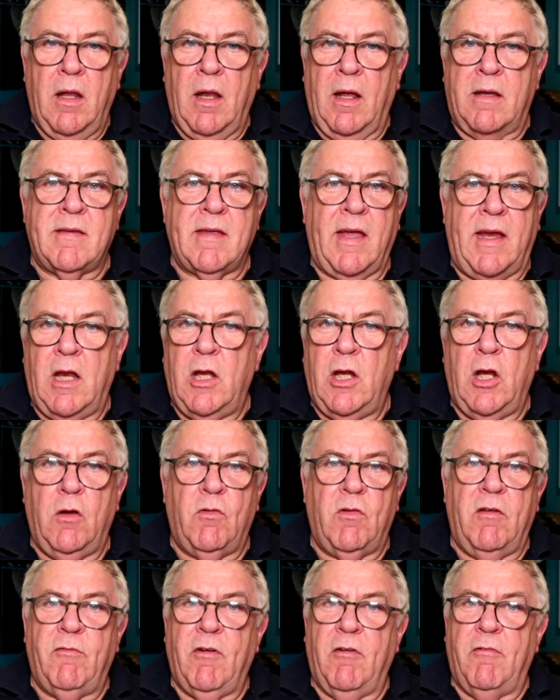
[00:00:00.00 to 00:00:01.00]
Like I say, you can
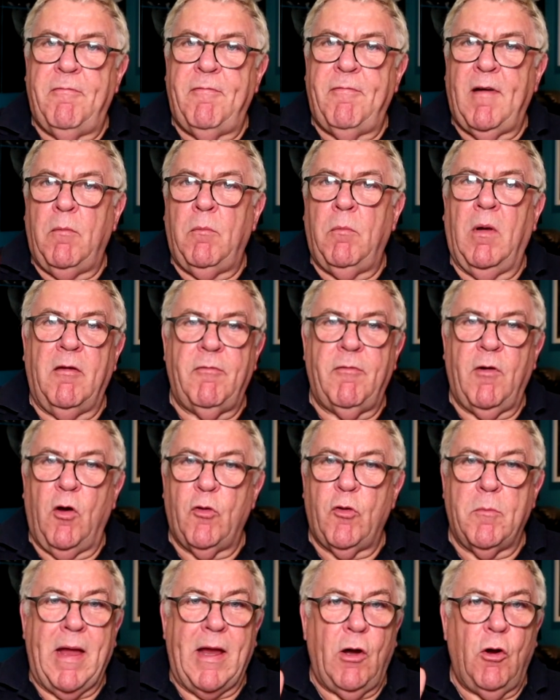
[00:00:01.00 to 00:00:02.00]
use it for family
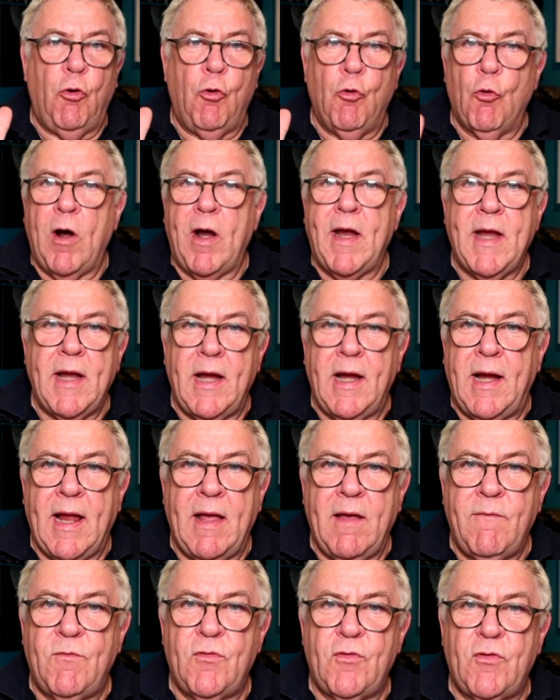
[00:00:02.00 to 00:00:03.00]
photos. They make great
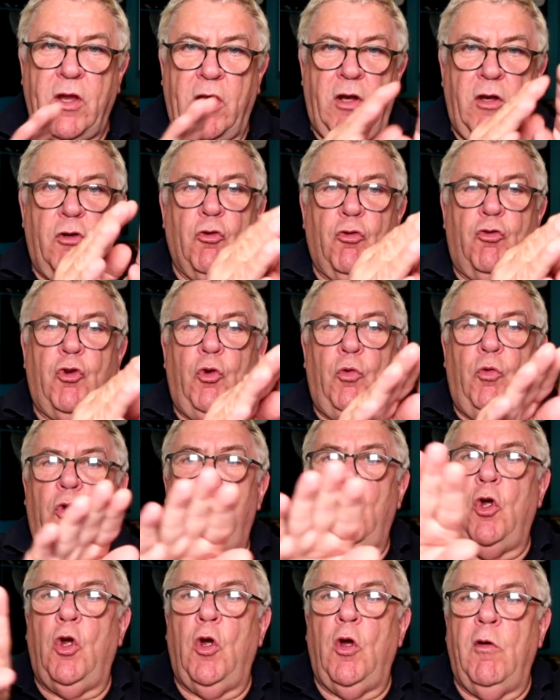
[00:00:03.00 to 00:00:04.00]
gifts. You can just do
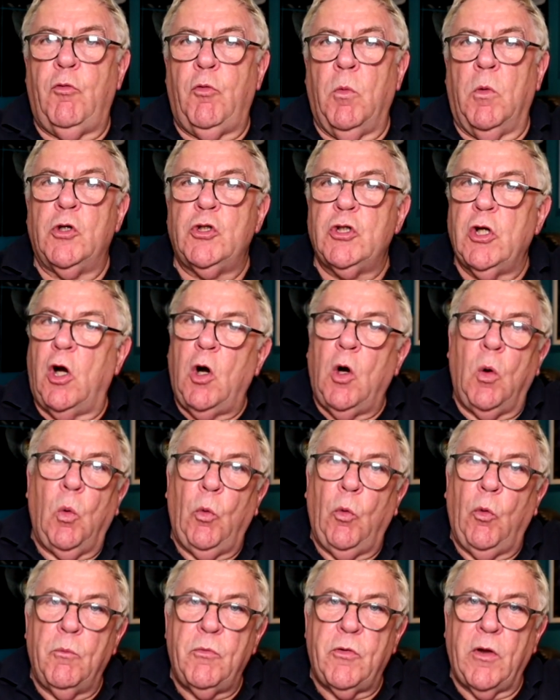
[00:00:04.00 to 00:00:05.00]
curved ones you
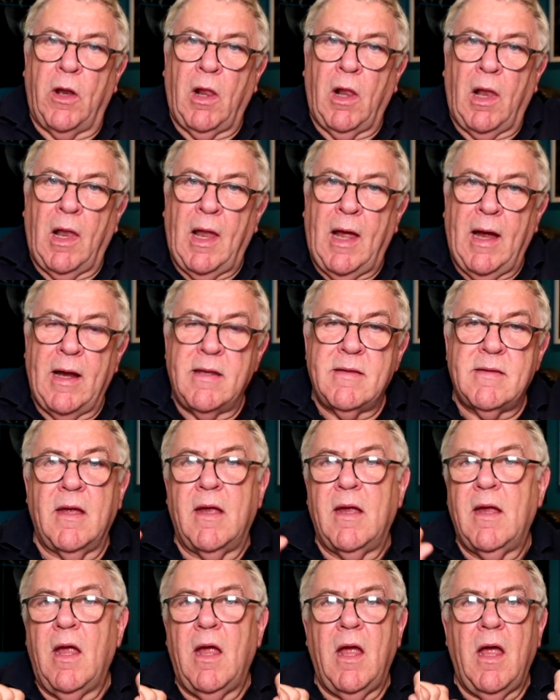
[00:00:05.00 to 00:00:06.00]
hold up to the light.
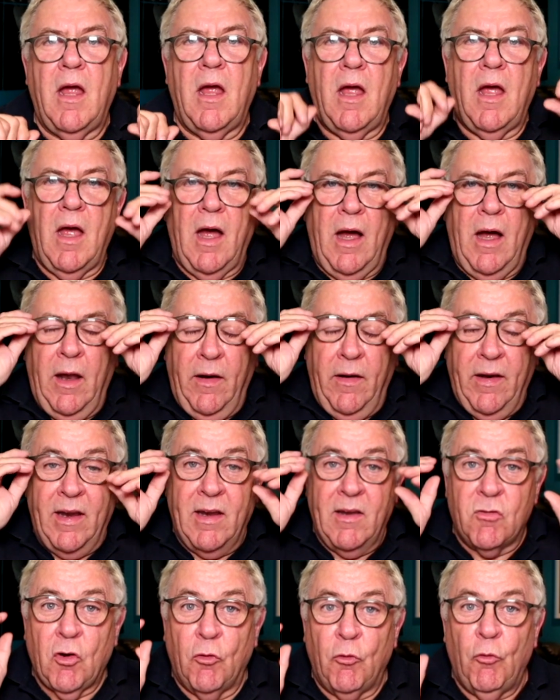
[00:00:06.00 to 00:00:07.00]
And
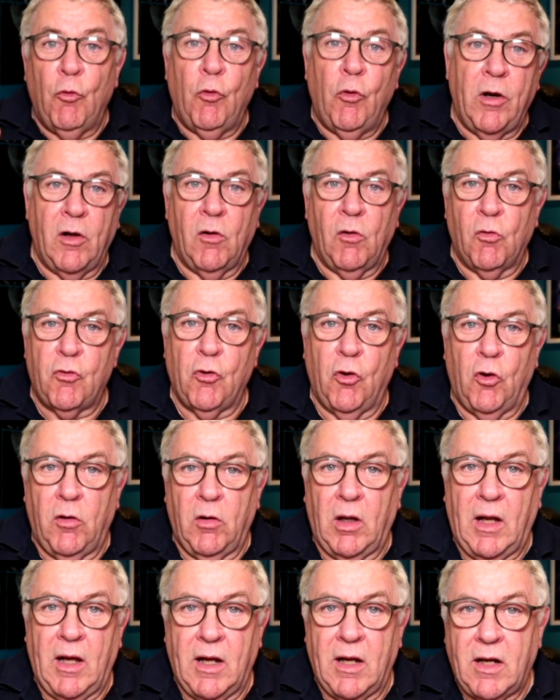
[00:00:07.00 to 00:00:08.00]
it's a real sort
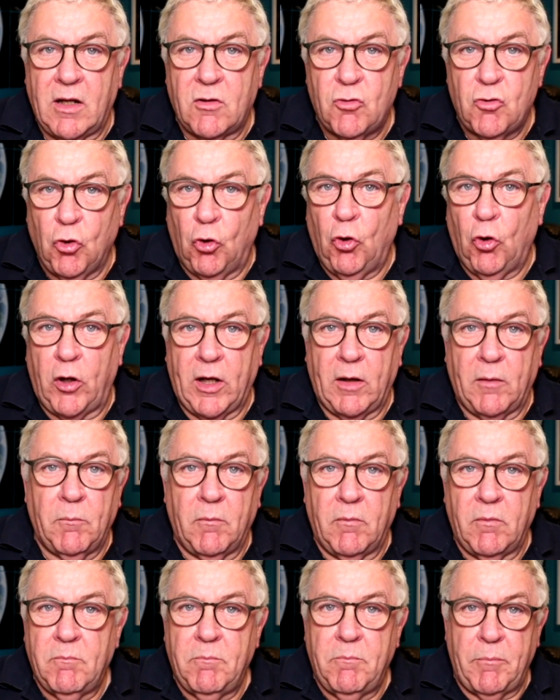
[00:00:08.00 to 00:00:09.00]
of like
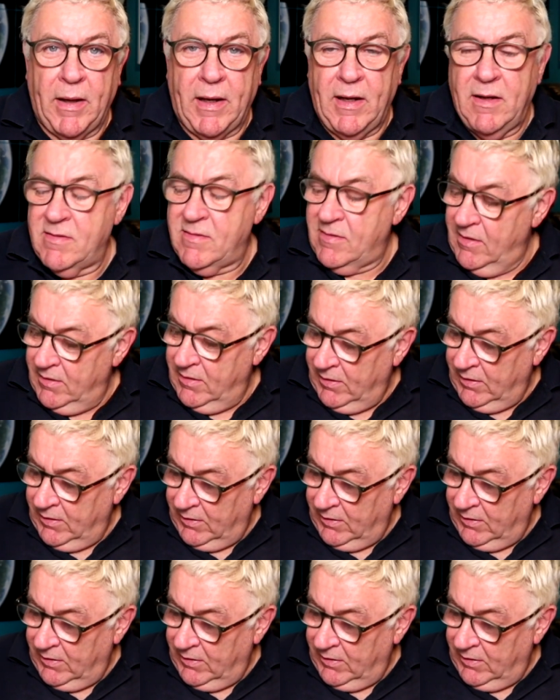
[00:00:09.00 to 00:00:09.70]
talking piece.